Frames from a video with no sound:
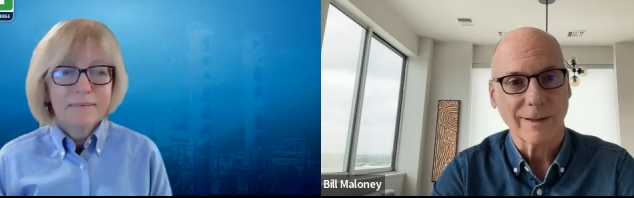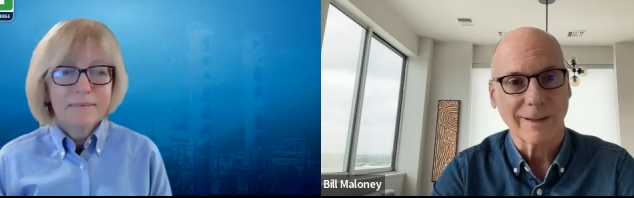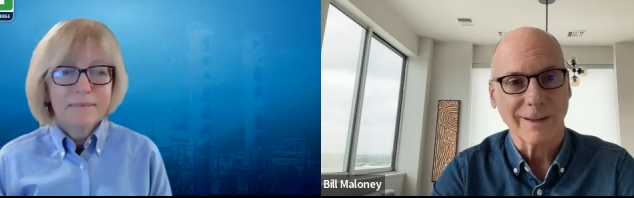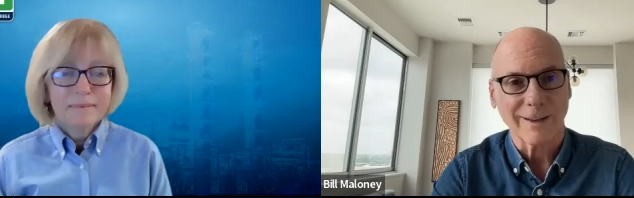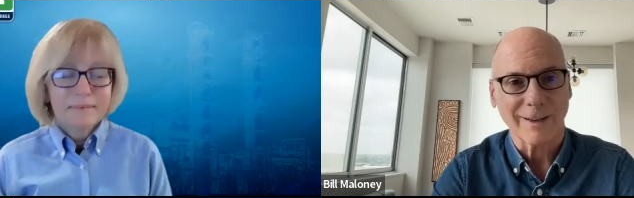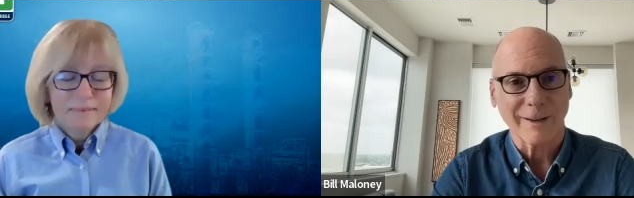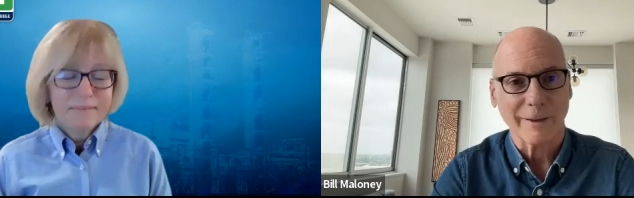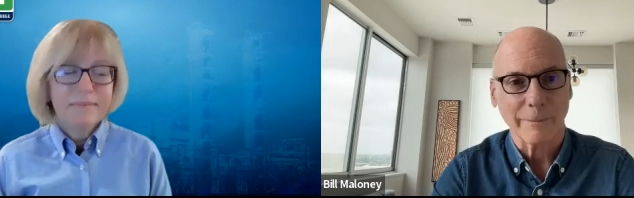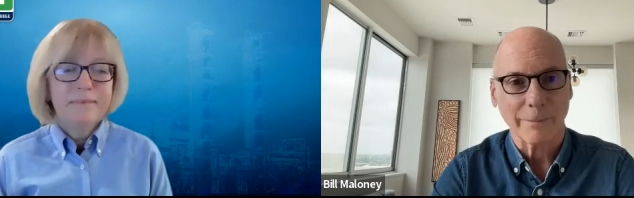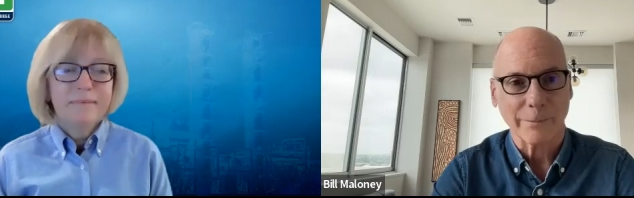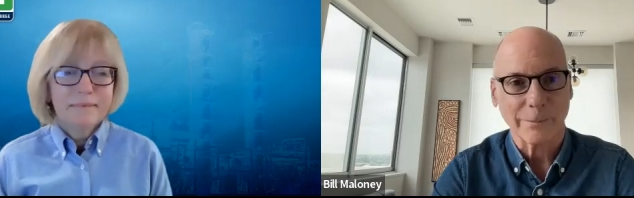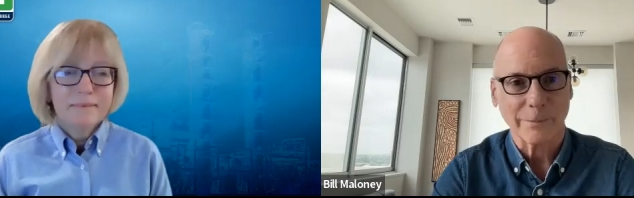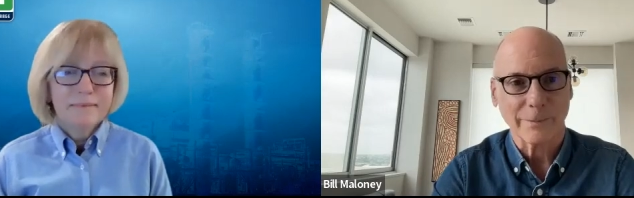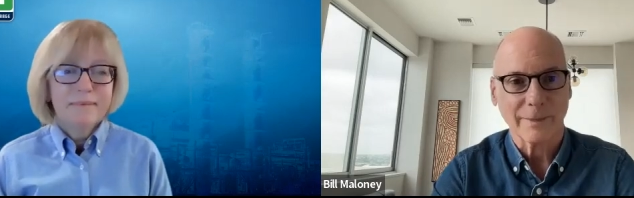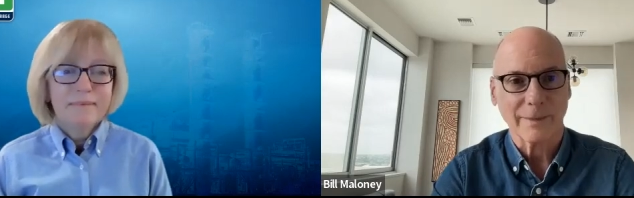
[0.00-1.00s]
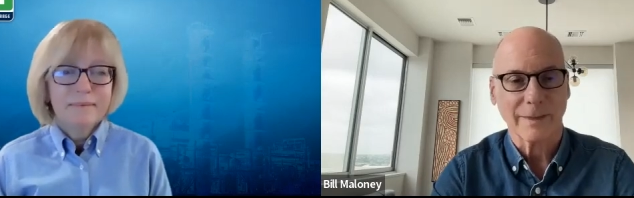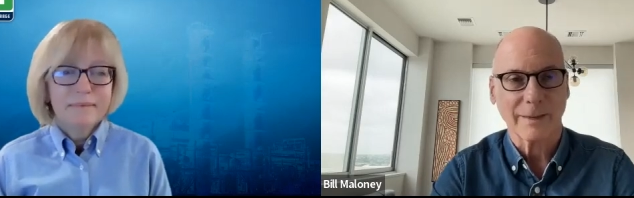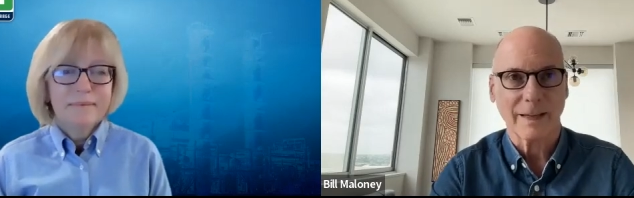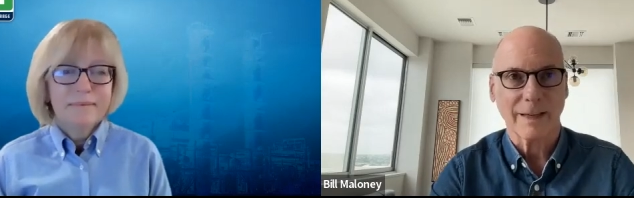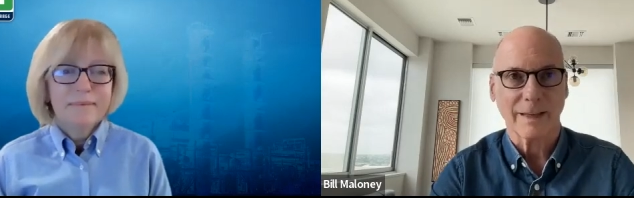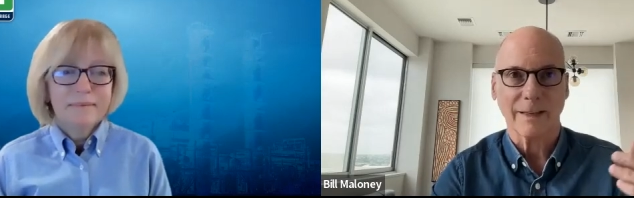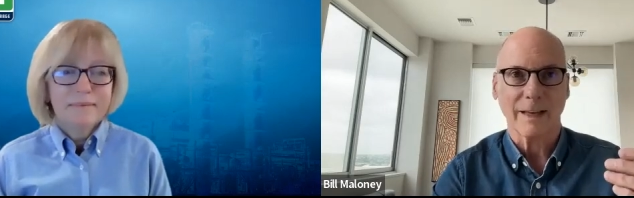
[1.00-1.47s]
Speaker 1: um,
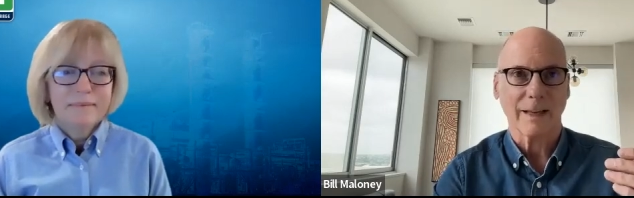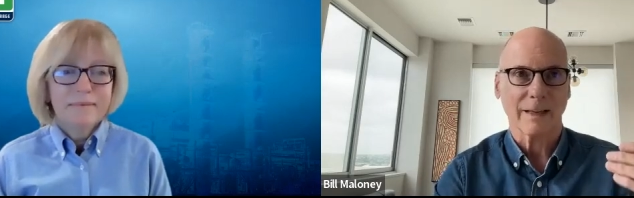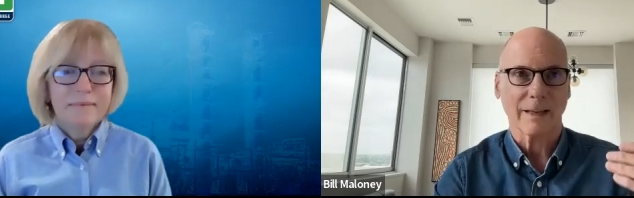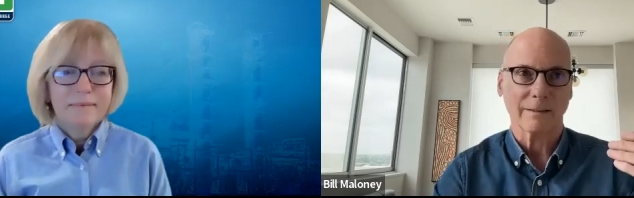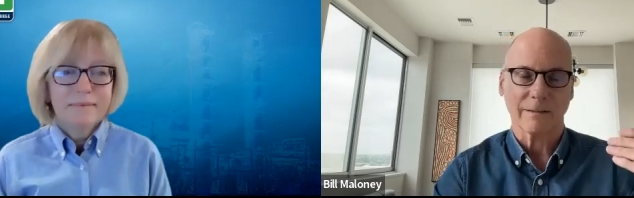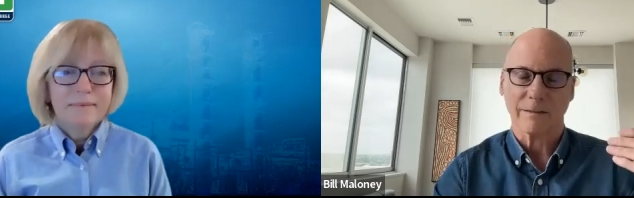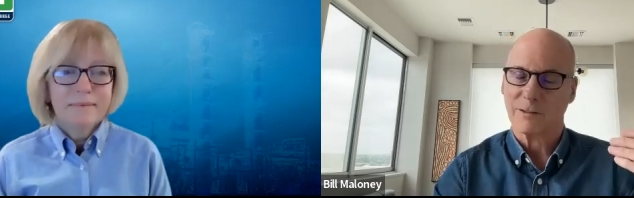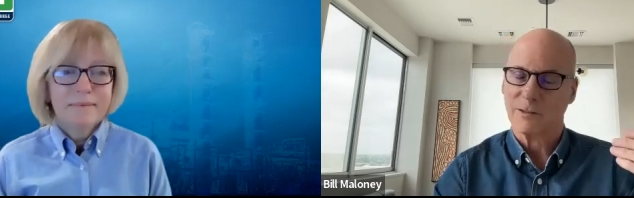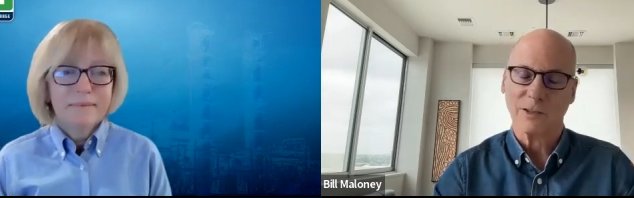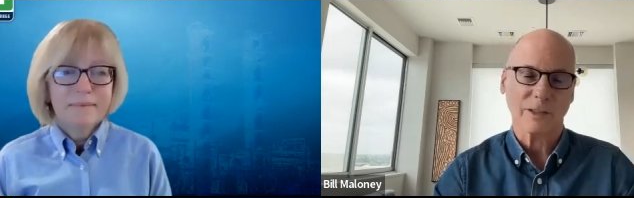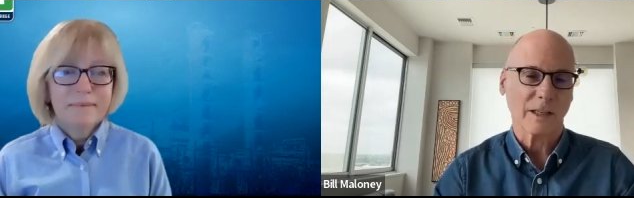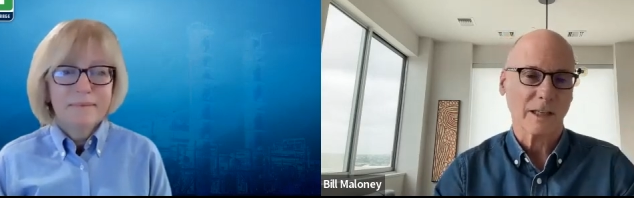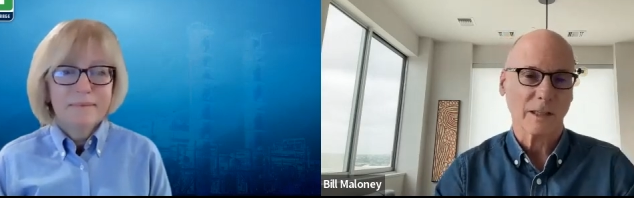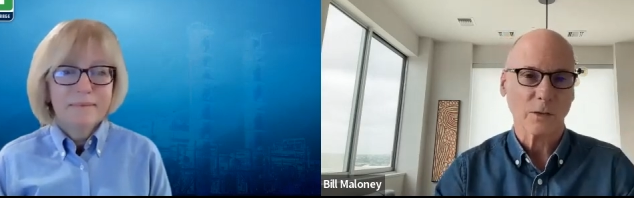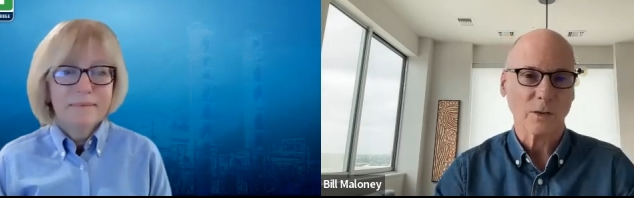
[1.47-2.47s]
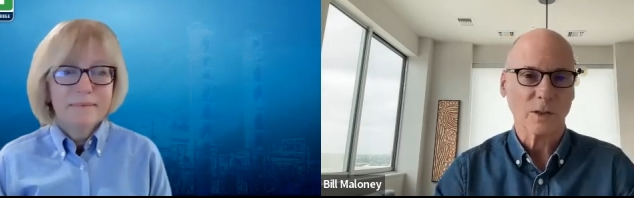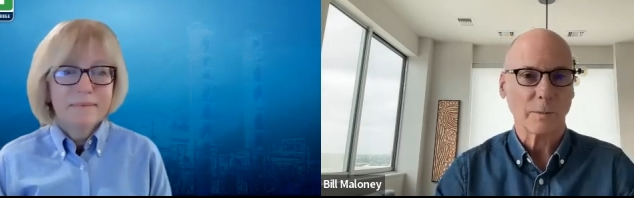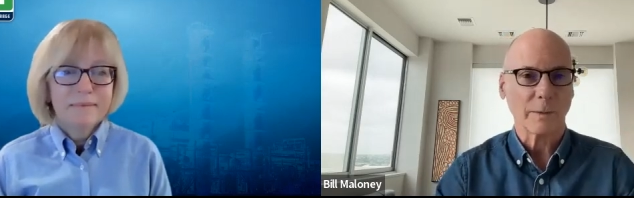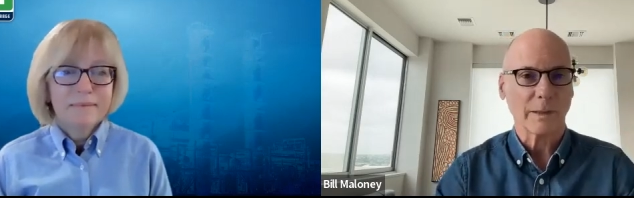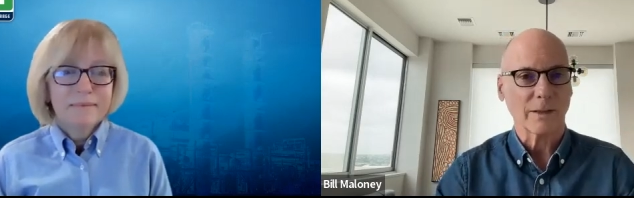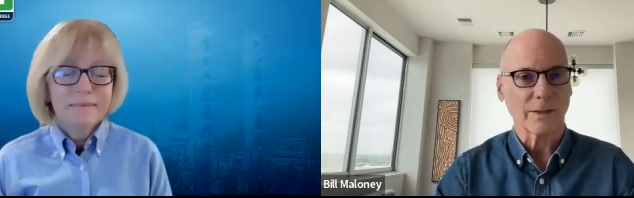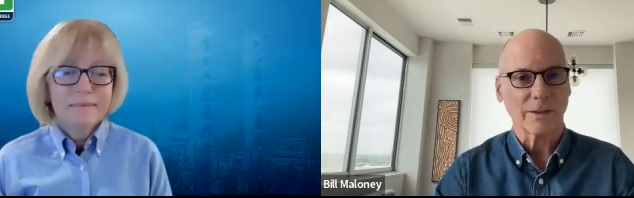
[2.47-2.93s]
and, and good keynote
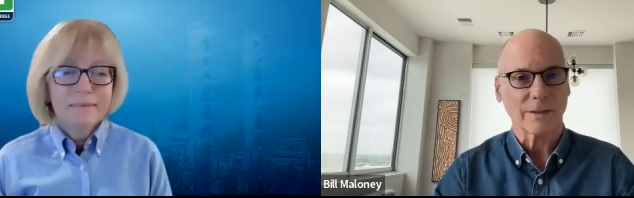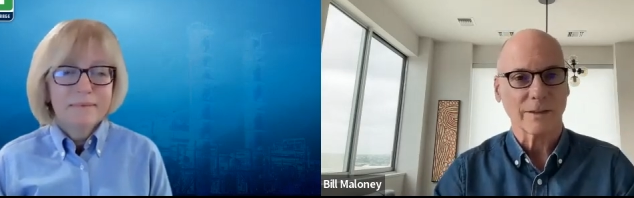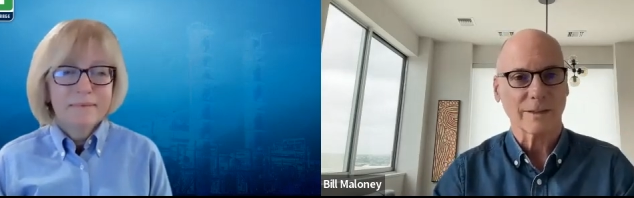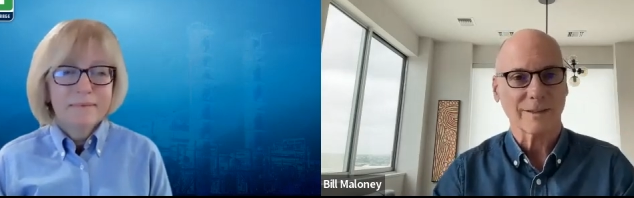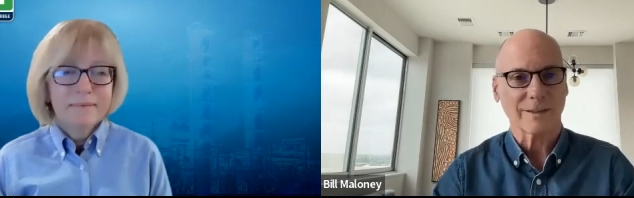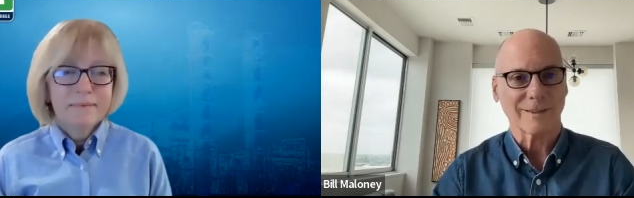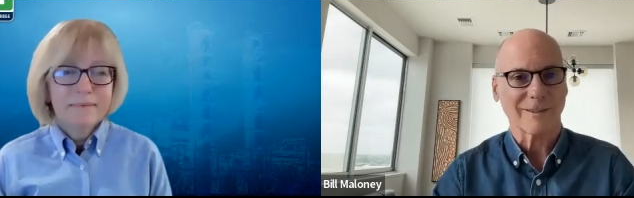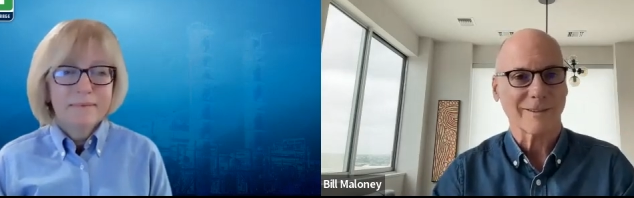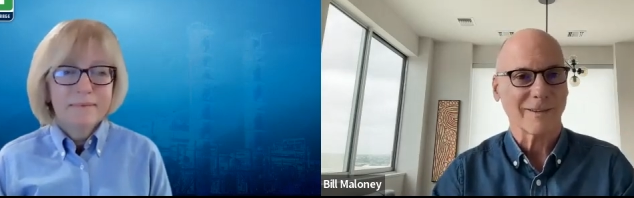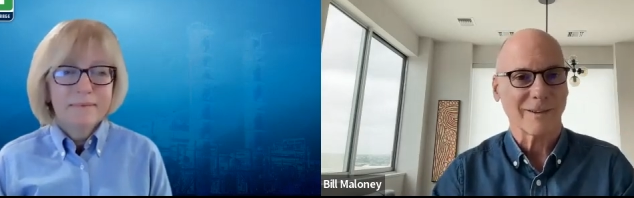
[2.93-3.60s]
speakers,